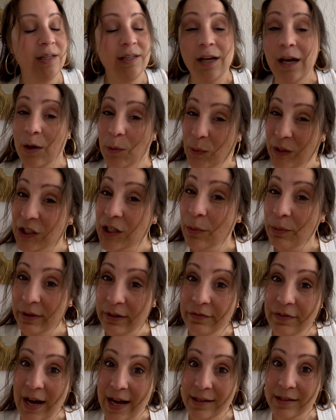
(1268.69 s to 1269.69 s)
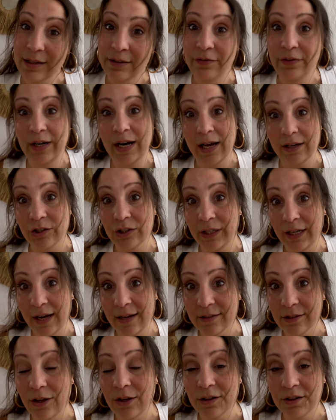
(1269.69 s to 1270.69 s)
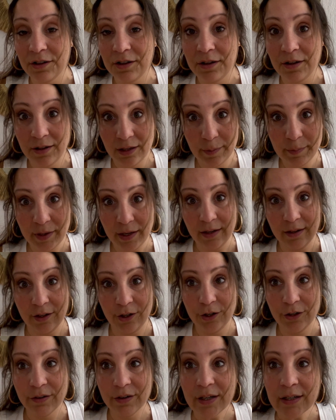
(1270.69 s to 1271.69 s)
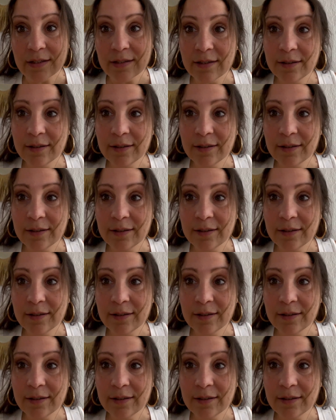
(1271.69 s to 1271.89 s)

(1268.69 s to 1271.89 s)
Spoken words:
I wish I would have asked if it actually has alcohol. I'm kind of curious.